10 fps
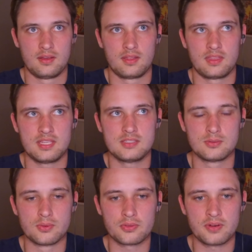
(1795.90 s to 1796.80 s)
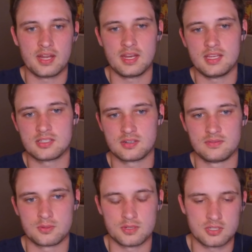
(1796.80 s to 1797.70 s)
the dual threat nature of
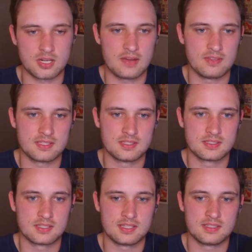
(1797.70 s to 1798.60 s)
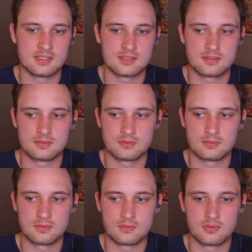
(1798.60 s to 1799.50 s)
Jordan Travis is
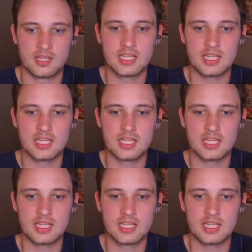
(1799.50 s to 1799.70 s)
really